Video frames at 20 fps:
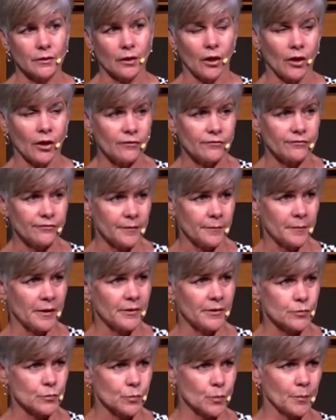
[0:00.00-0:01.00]
All
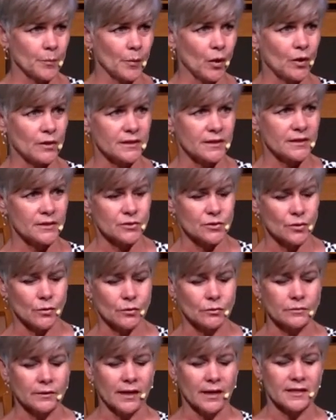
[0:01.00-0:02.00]
females were bought and
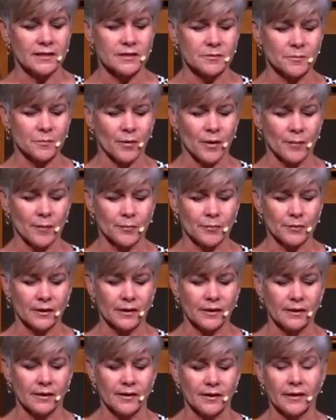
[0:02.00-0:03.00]
sold as
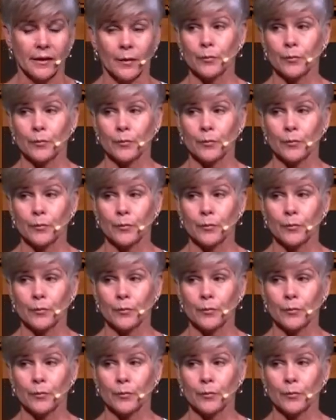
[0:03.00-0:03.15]
property.